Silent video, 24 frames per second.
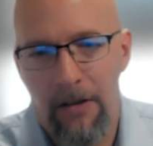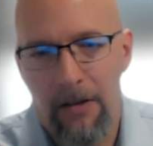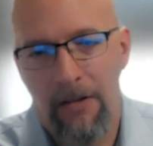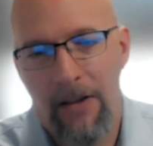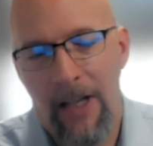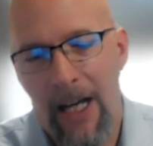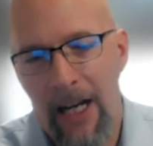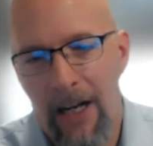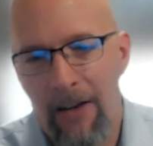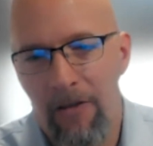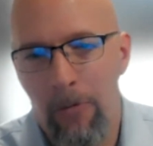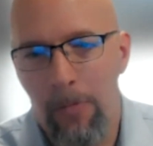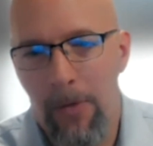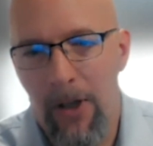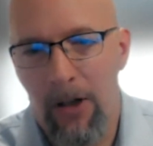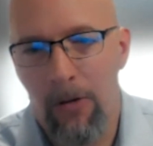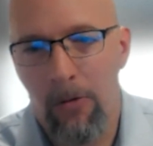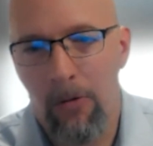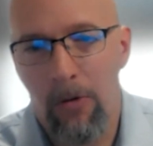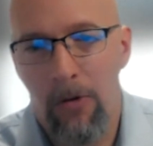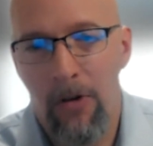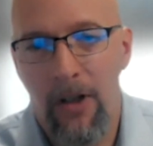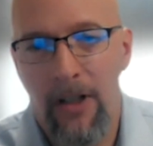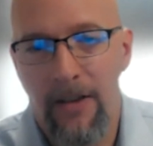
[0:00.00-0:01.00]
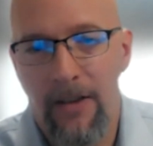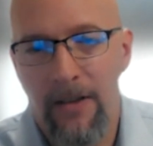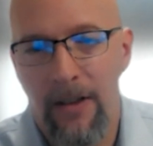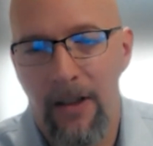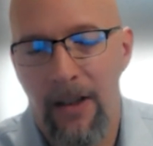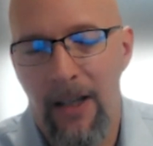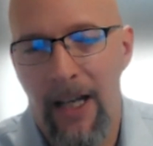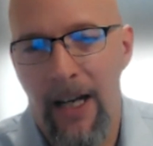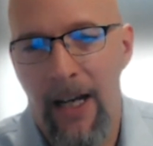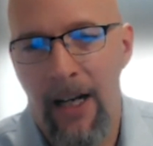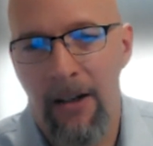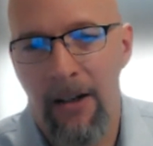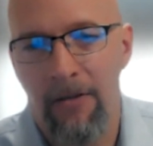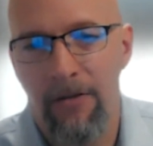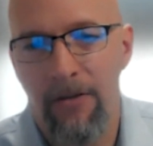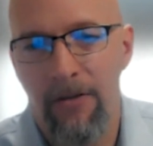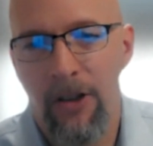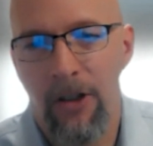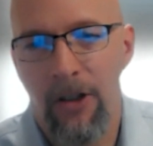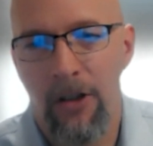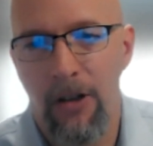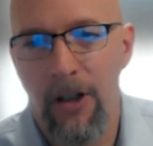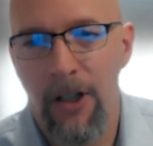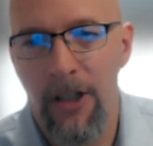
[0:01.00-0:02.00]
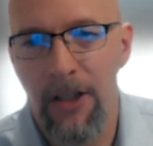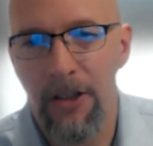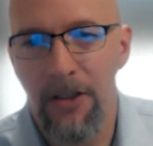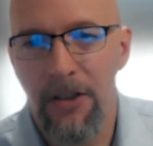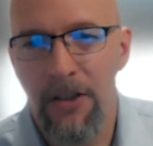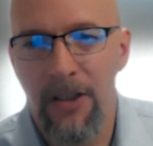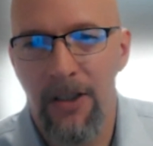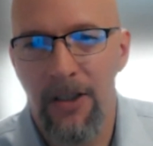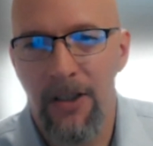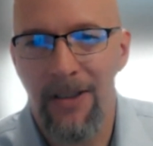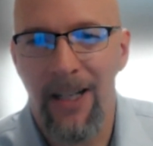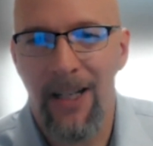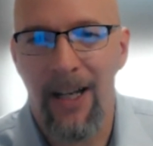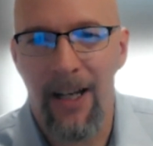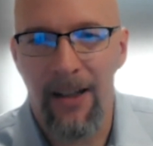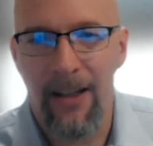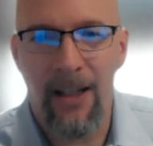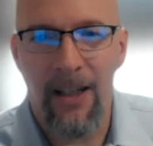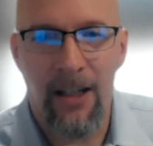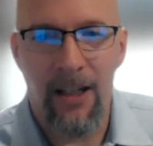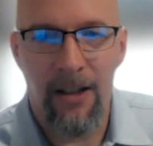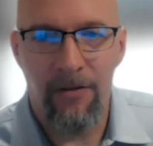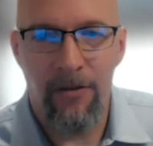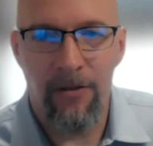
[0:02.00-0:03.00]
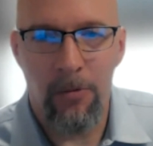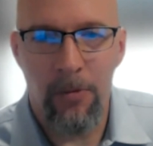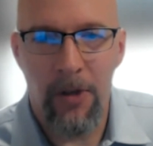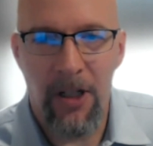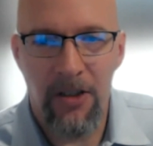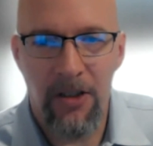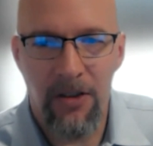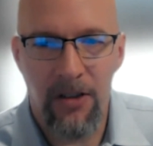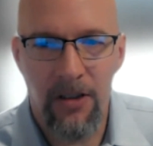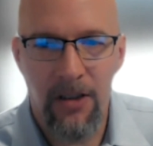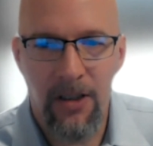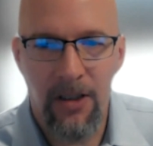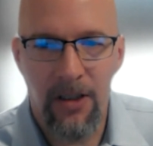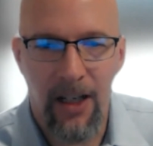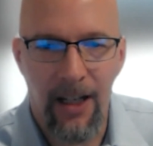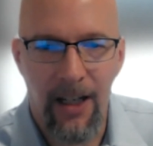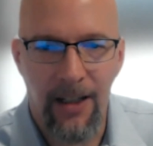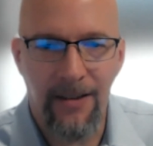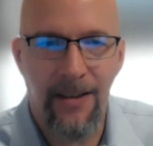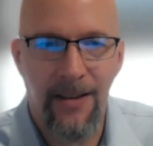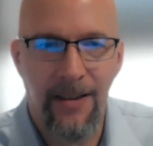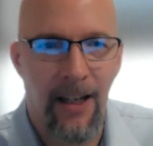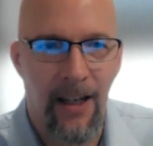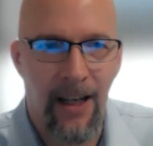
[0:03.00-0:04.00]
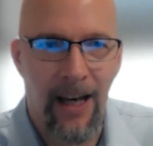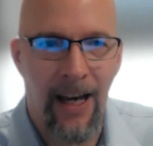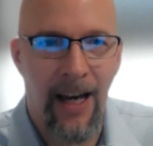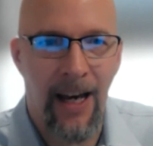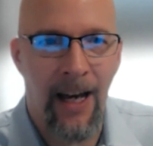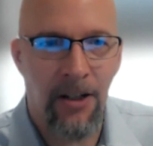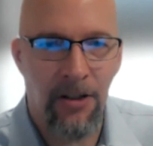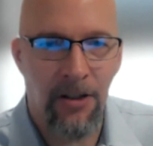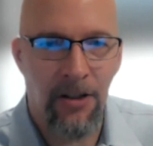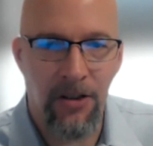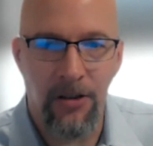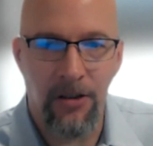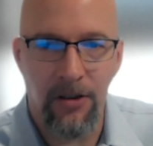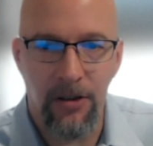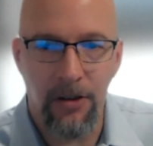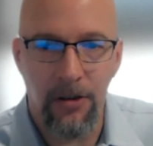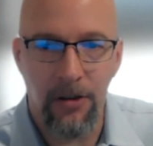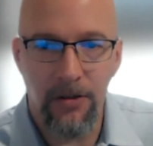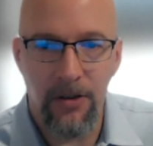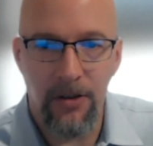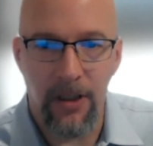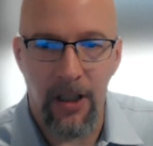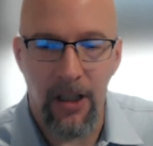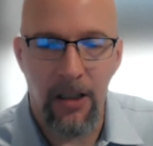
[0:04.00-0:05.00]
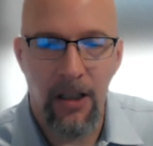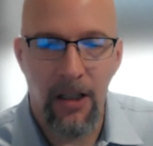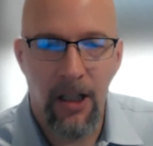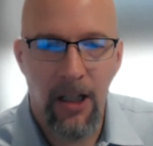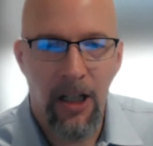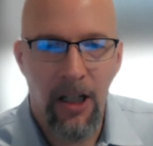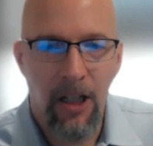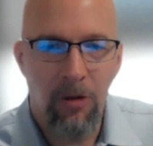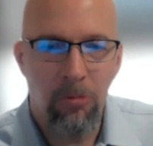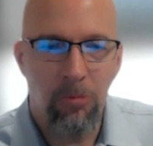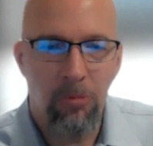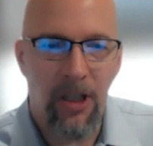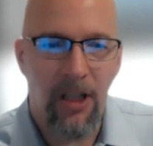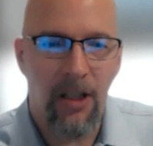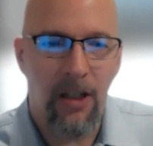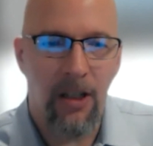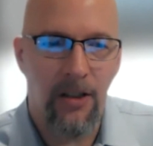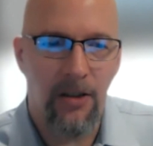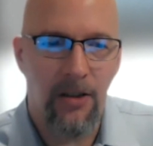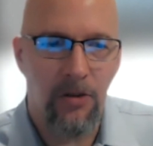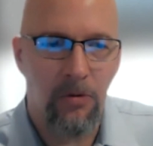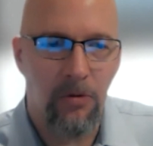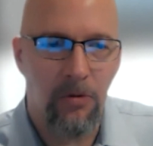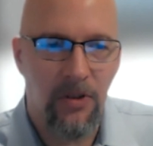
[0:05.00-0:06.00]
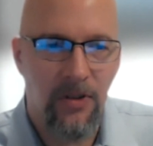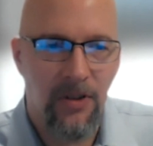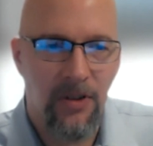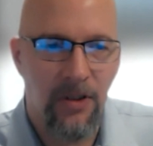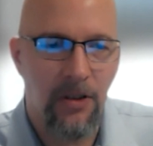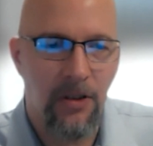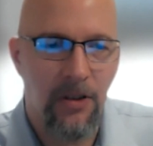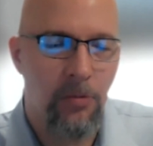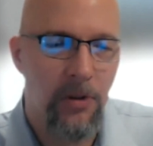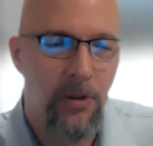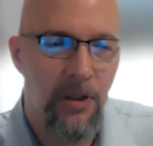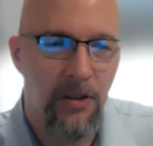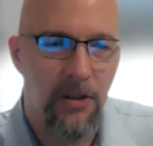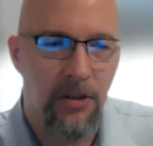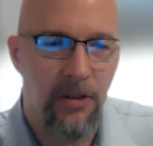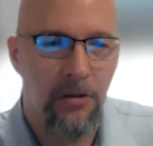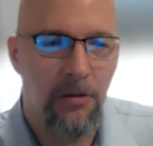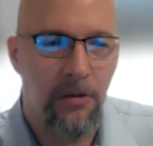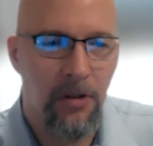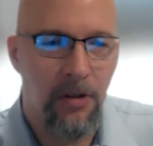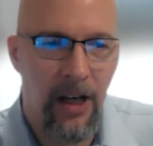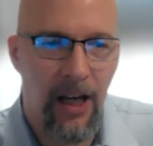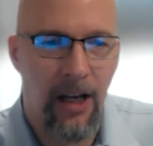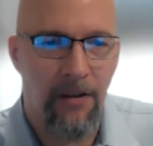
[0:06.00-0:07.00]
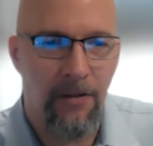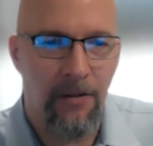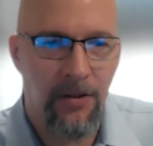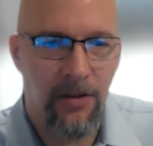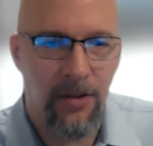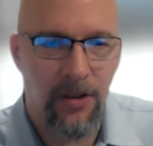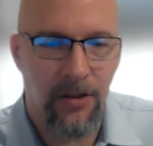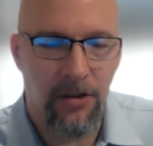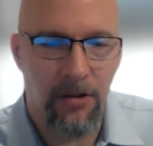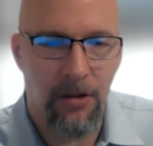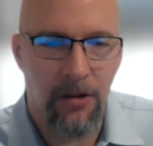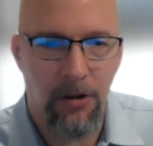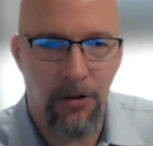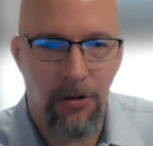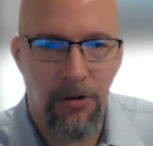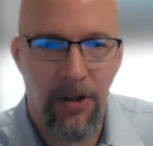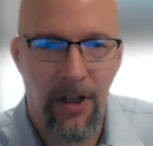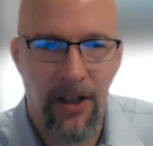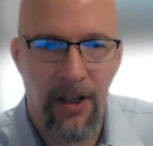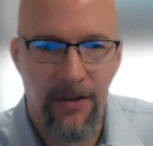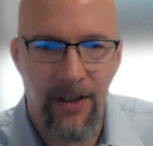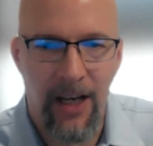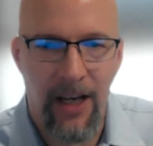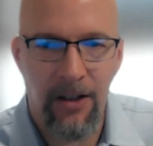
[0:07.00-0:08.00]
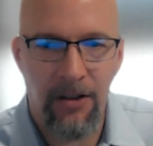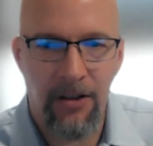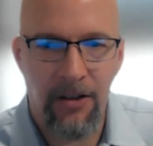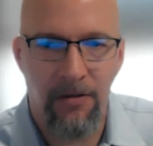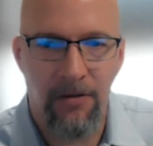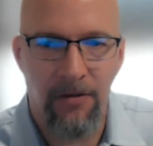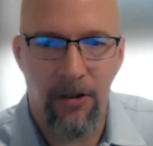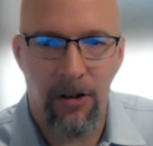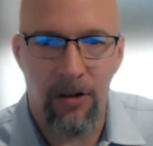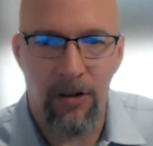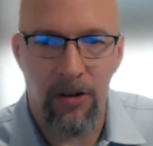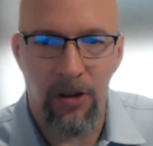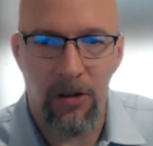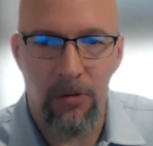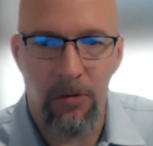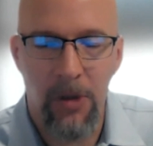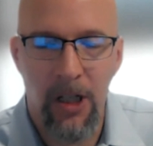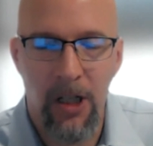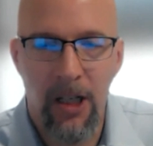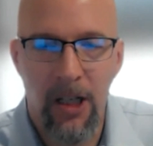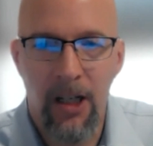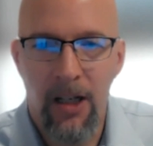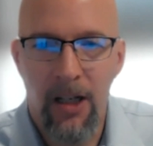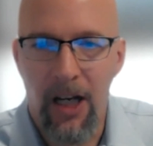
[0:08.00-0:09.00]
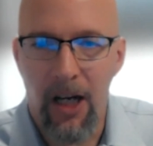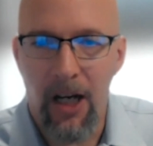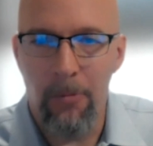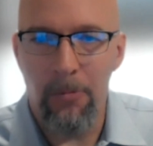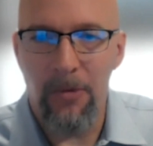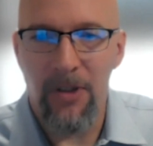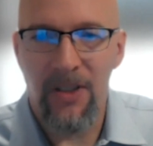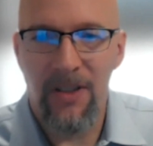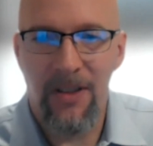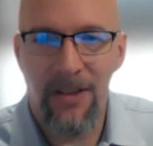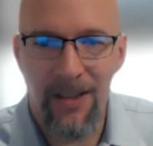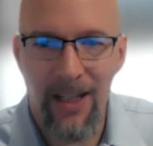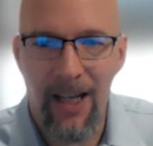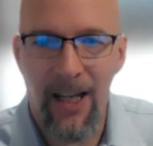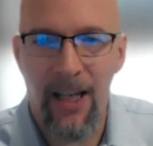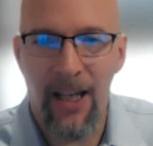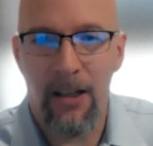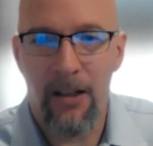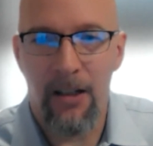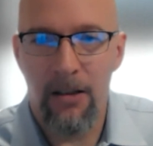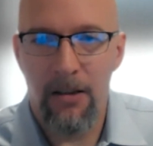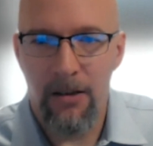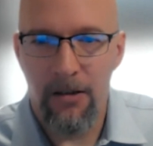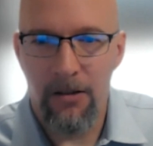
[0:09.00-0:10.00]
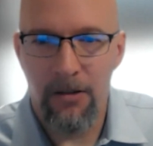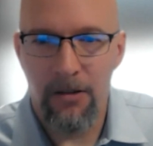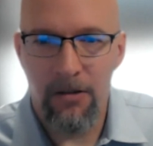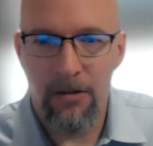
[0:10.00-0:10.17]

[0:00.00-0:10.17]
lack of a better word, it's a lack of courage to take that information and take action using it. Because since we do have such low transactional volume, a mistake